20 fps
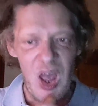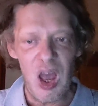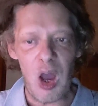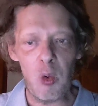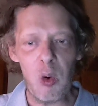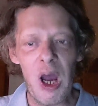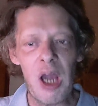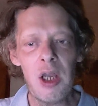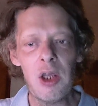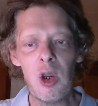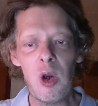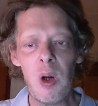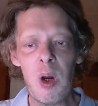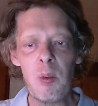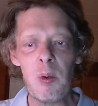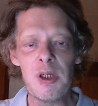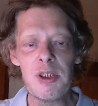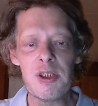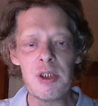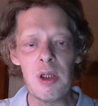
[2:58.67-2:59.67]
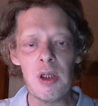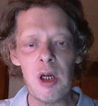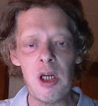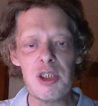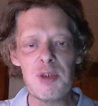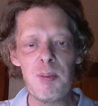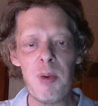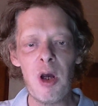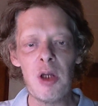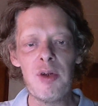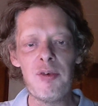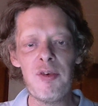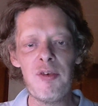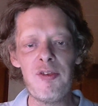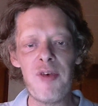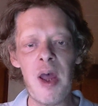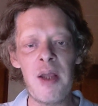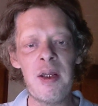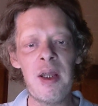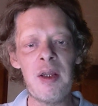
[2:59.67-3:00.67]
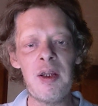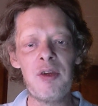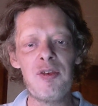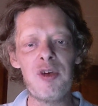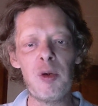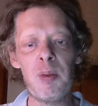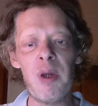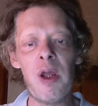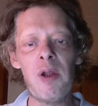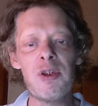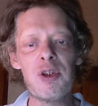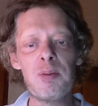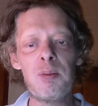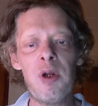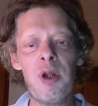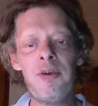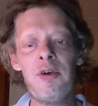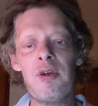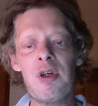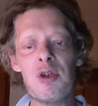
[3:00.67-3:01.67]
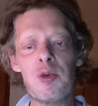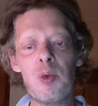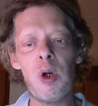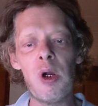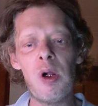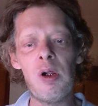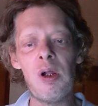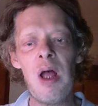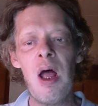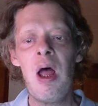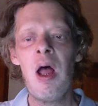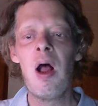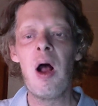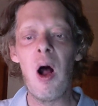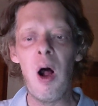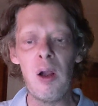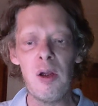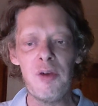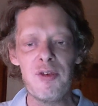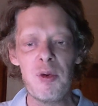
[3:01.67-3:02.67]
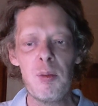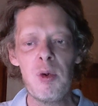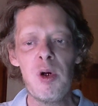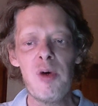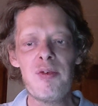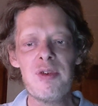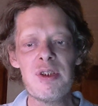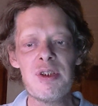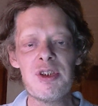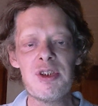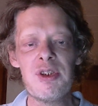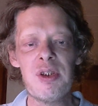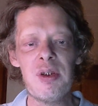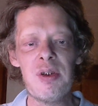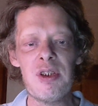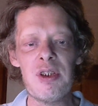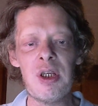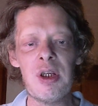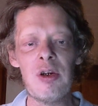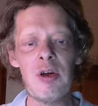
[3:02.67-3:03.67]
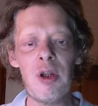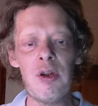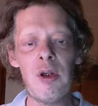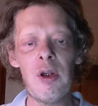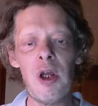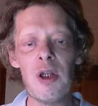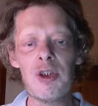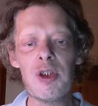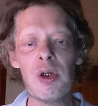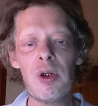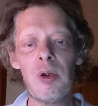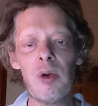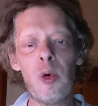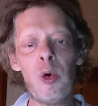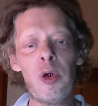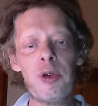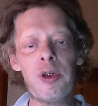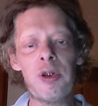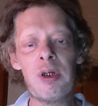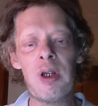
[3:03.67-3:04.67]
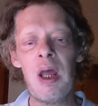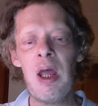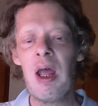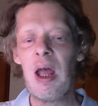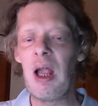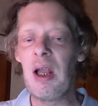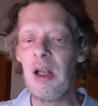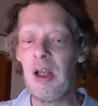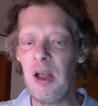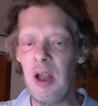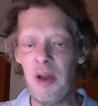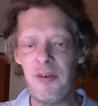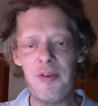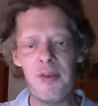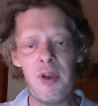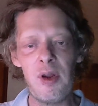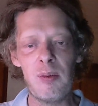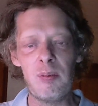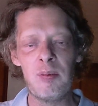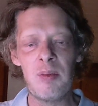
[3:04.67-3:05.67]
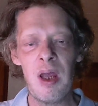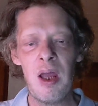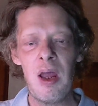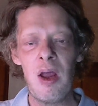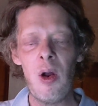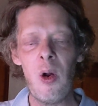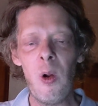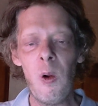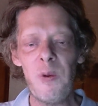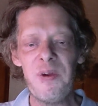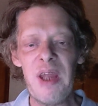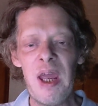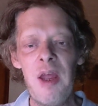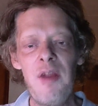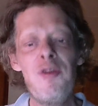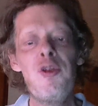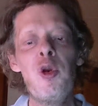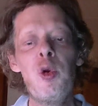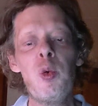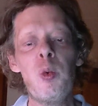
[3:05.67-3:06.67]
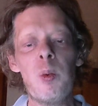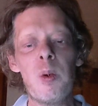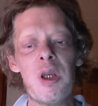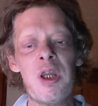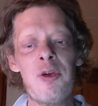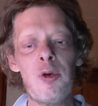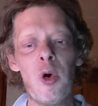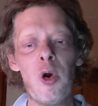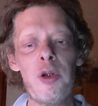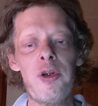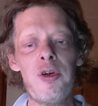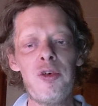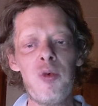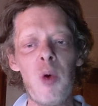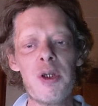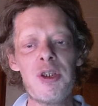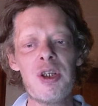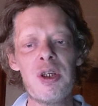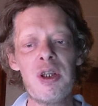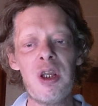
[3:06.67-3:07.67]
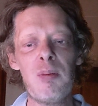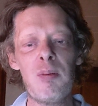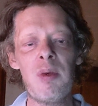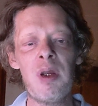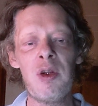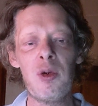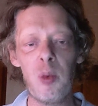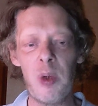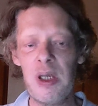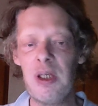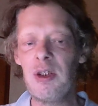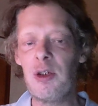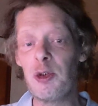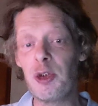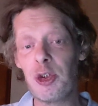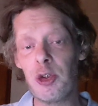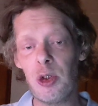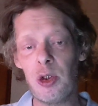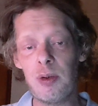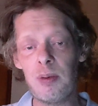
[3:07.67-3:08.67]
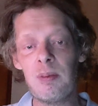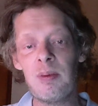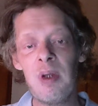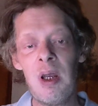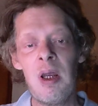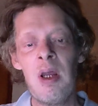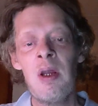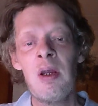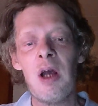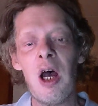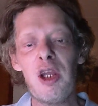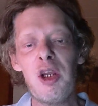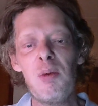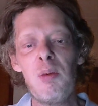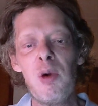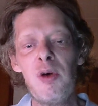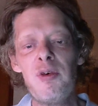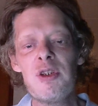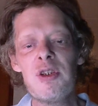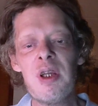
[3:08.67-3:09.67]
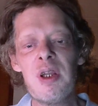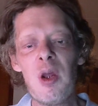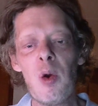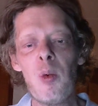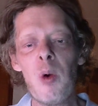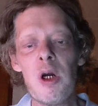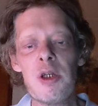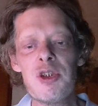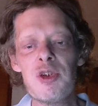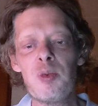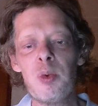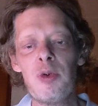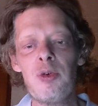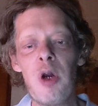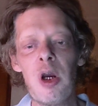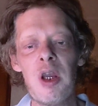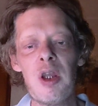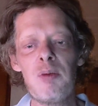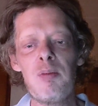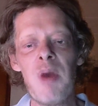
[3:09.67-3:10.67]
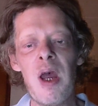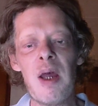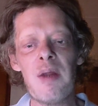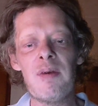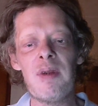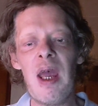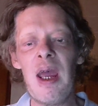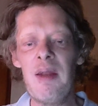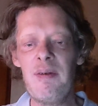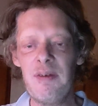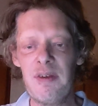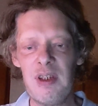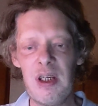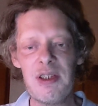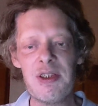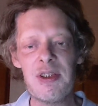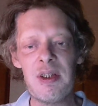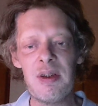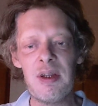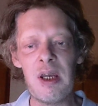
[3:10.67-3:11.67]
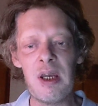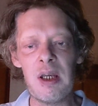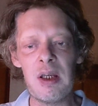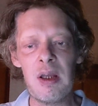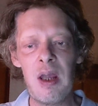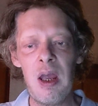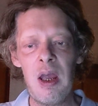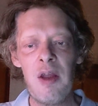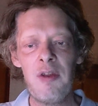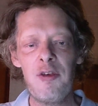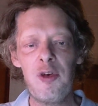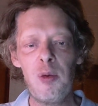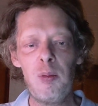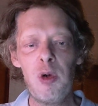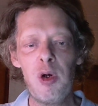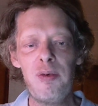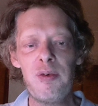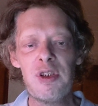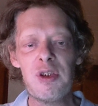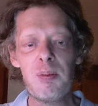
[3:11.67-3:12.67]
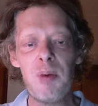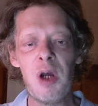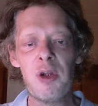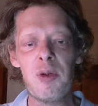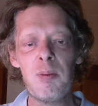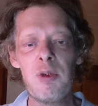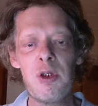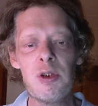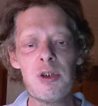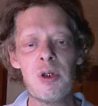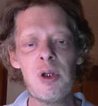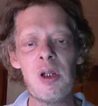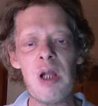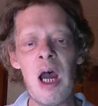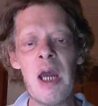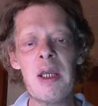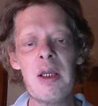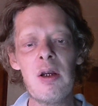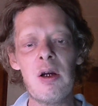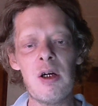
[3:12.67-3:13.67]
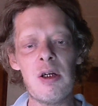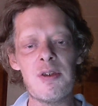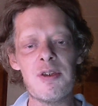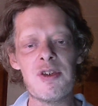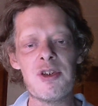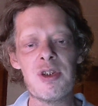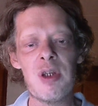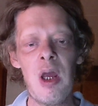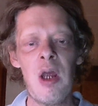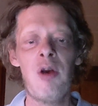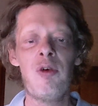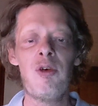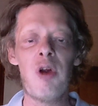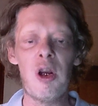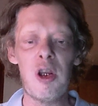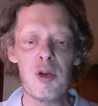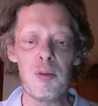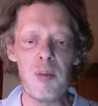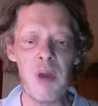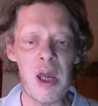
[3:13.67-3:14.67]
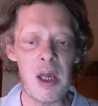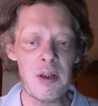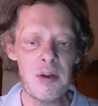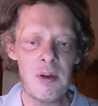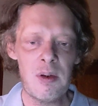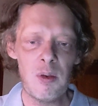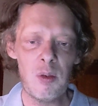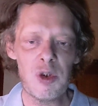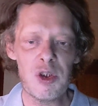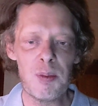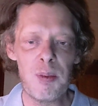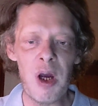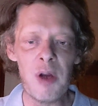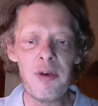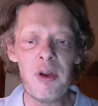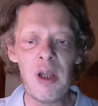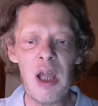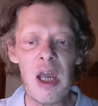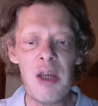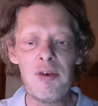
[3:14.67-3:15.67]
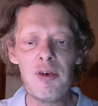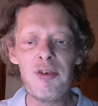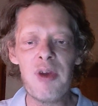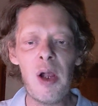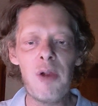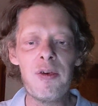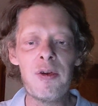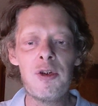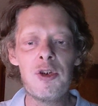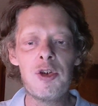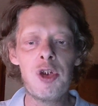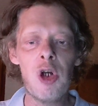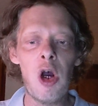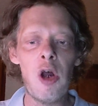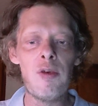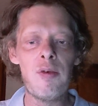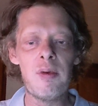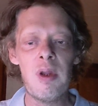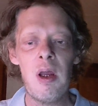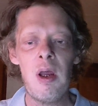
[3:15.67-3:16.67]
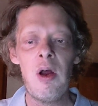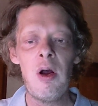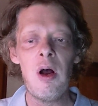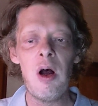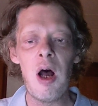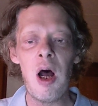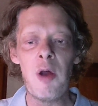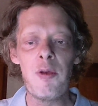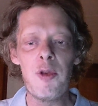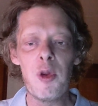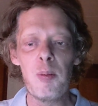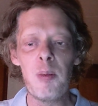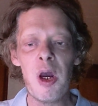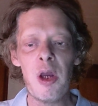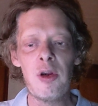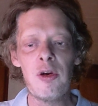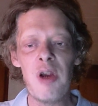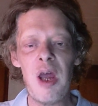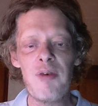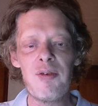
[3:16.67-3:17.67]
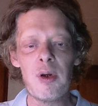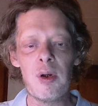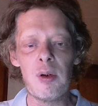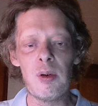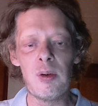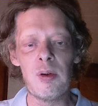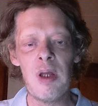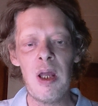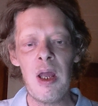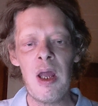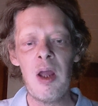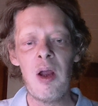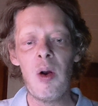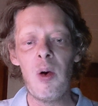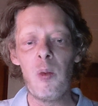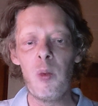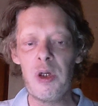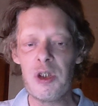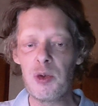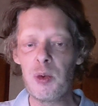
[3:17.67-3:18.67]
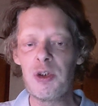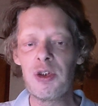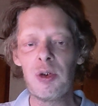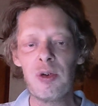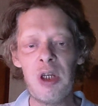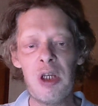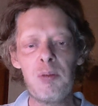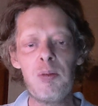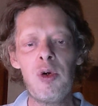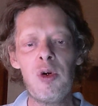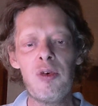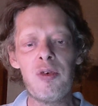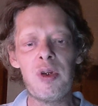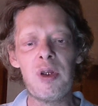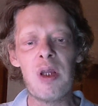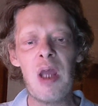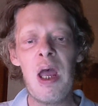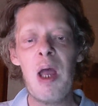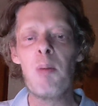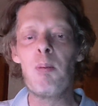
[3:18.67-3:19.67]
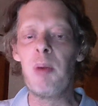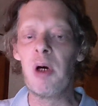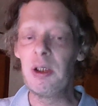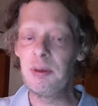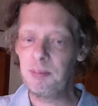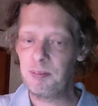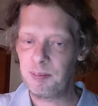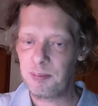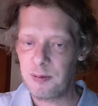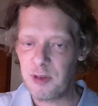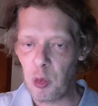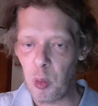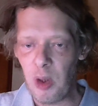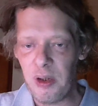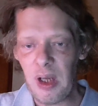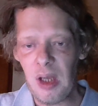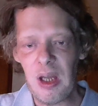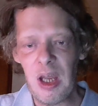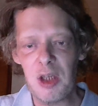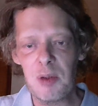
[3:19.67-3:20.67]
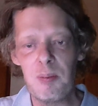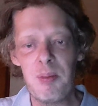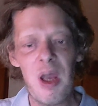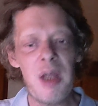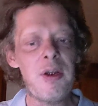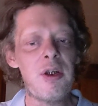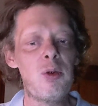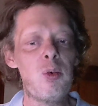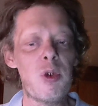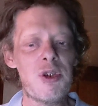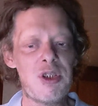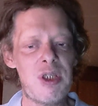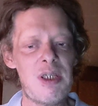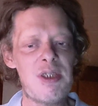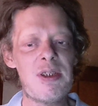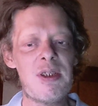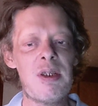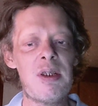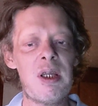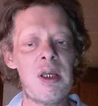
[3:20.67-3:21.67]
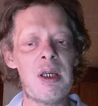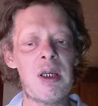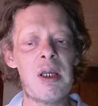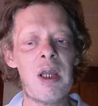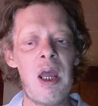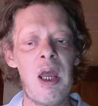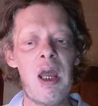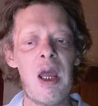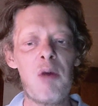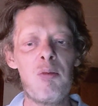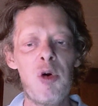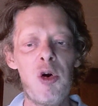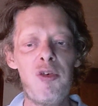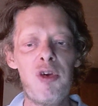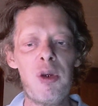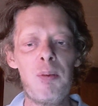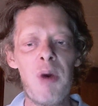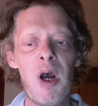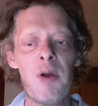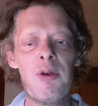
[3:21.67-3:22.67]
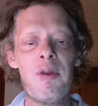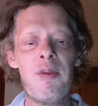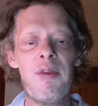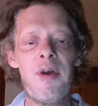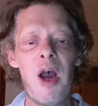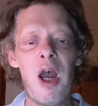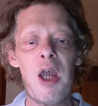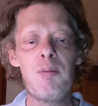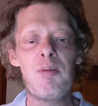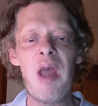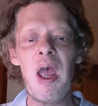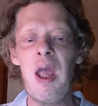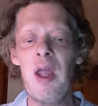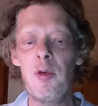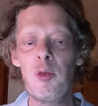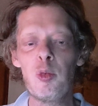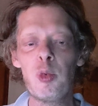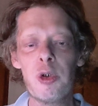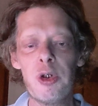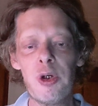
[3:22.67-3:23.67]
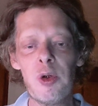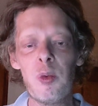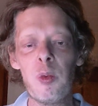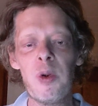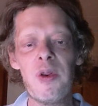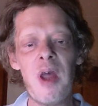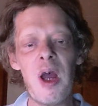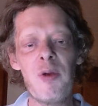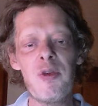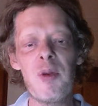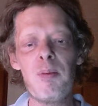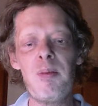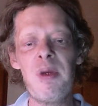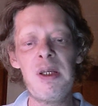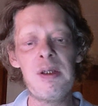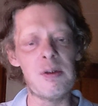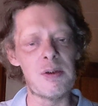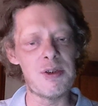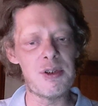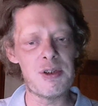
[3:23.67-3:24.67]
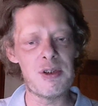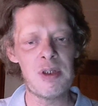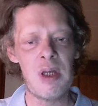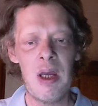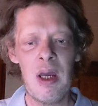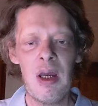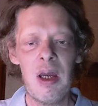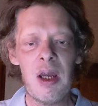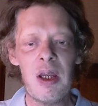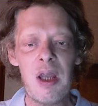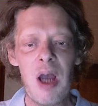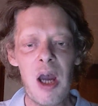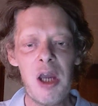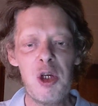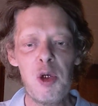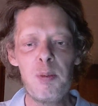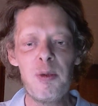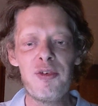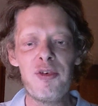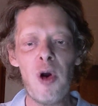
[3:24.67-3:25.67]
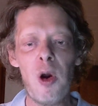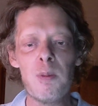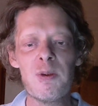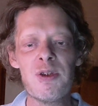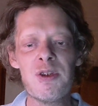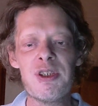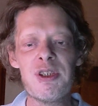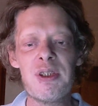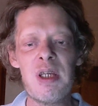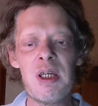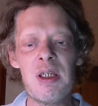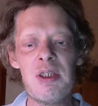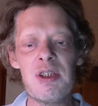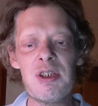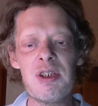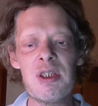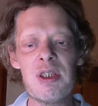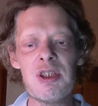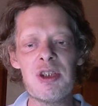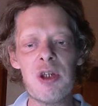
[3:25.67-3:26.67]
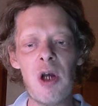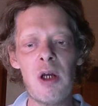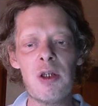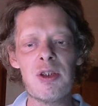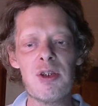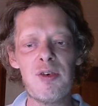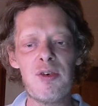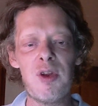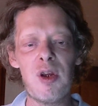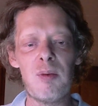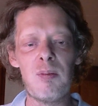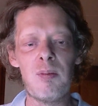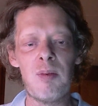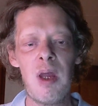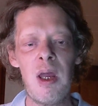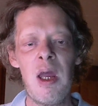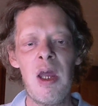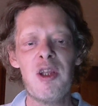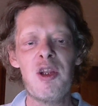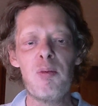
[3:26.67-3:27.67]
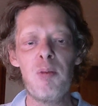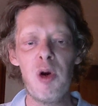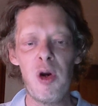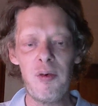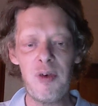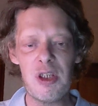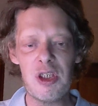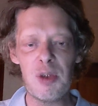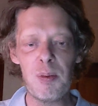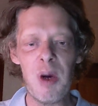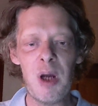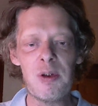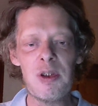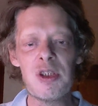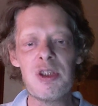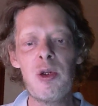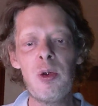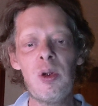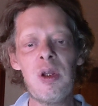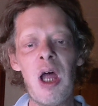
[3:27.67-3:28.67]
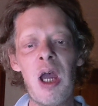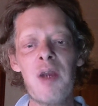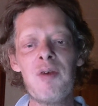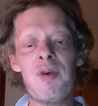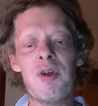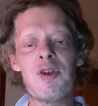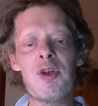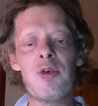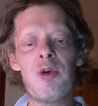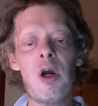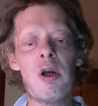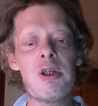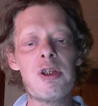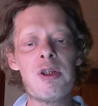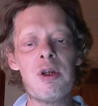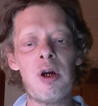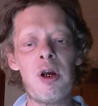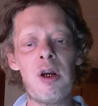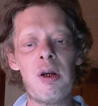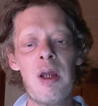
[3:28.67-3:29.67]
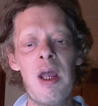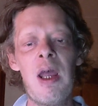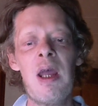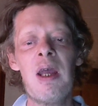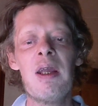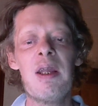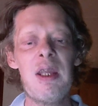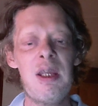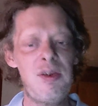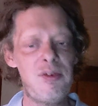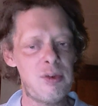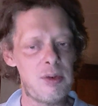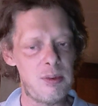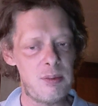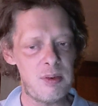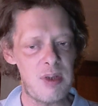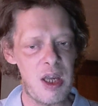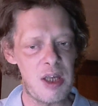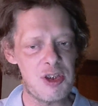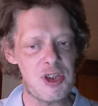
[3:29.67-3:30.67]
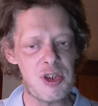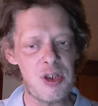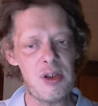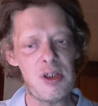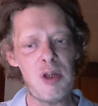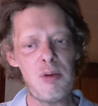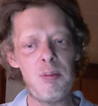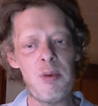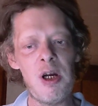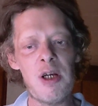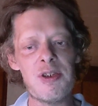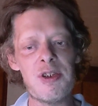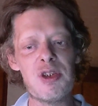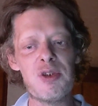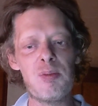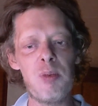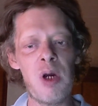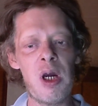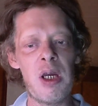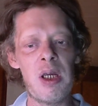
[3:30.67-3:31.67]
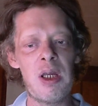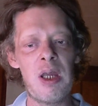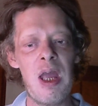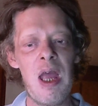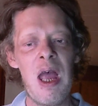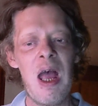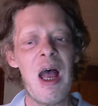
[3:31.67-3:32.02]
A while ago I watched a large part of a fan edit from my eldest brother well. All of the movies and series in chronological order. Loved them. Old and new, in order of watching them in the way you should. Other movies that I watched were Rocketman and Yesterday, two movies about the musical icons. Rocketman was about the life of Elton John, autobiographical, which was a great movie, but the one I liked better was Yesterday, a movie about the time and world without the Beatles. A guy who performs on stage sings songs of them. The movie is about his new life as a rock star. Even Ed Sheeran passes by.